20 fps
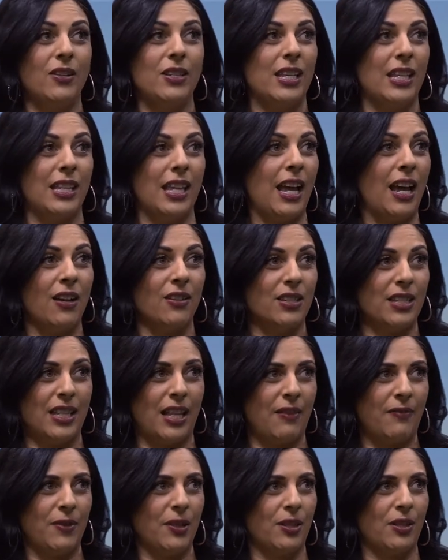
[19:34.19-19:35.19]
see the house and
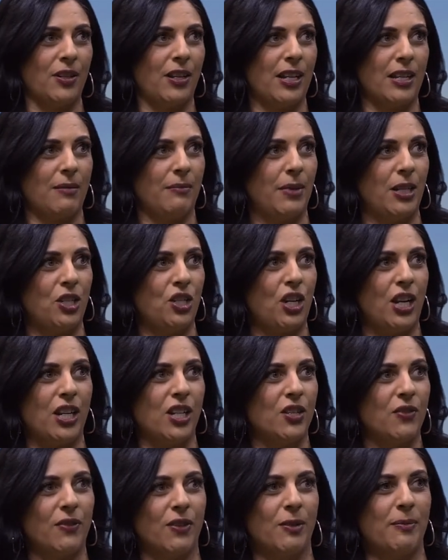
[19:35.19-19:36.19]
that filter hasn't been
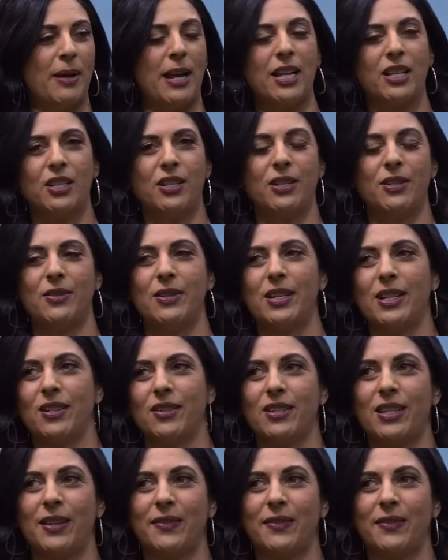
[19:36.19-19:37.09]
changed for the past 2 years.